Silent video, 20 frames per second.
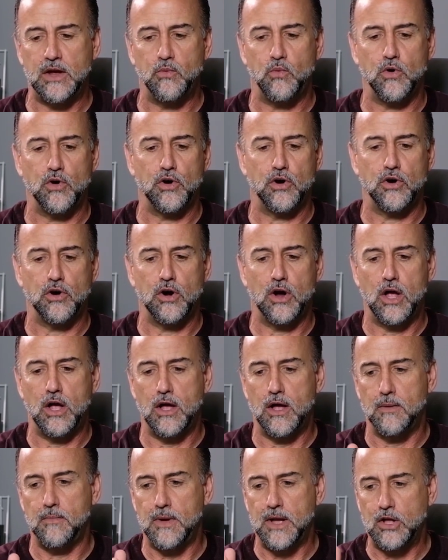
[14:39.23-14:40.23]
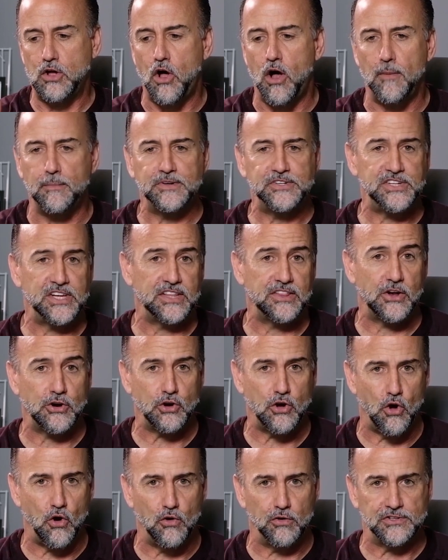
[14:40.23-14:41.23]
They were um, accomplishing
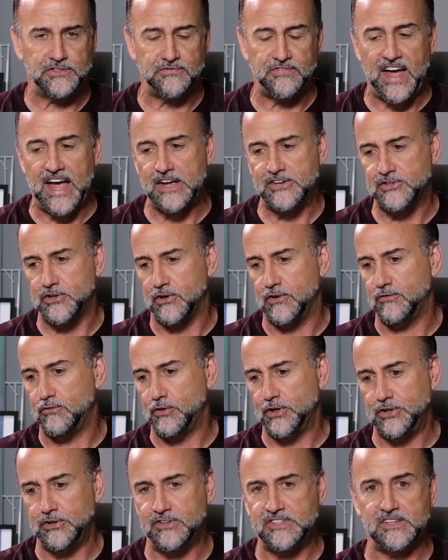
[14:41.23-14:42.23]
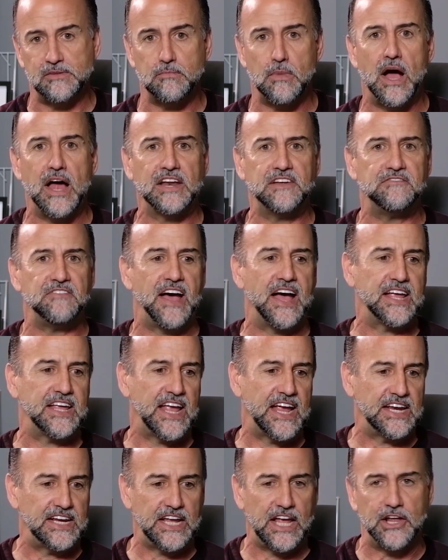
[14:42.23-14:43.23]
their goals faster, reducing body
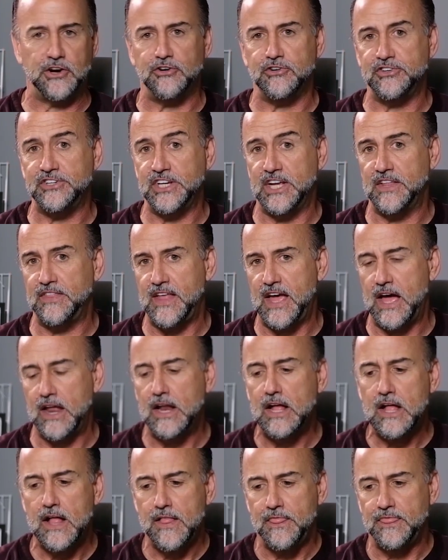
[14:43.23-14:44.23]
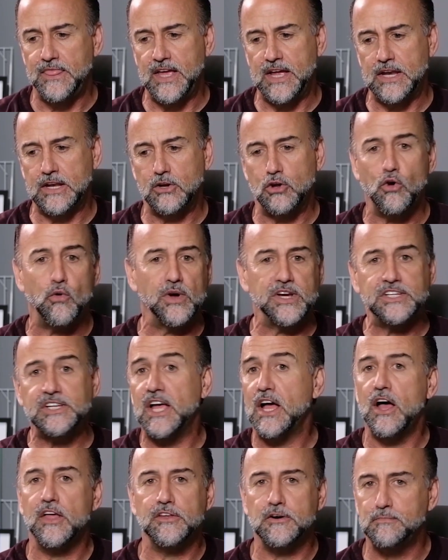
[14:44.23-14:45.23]
fat, gaining energy, and that, then going
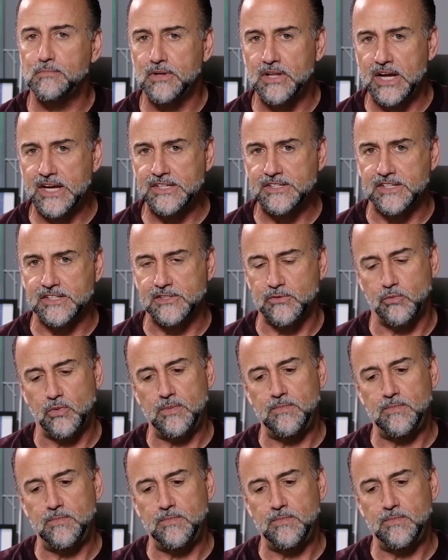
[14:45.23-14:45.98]
to other places.